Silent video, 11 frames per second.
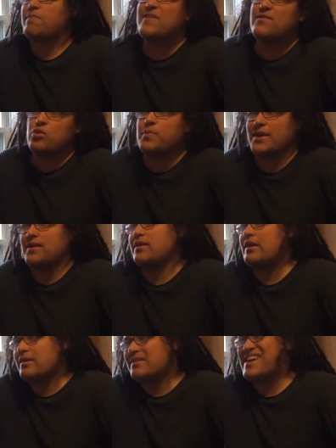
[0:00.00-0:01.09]

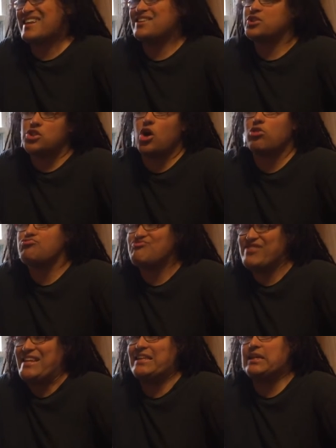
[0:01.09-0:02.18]
stupidity and intelligence aren't
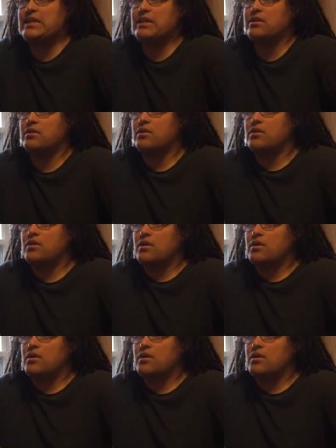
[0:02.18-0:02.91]
really...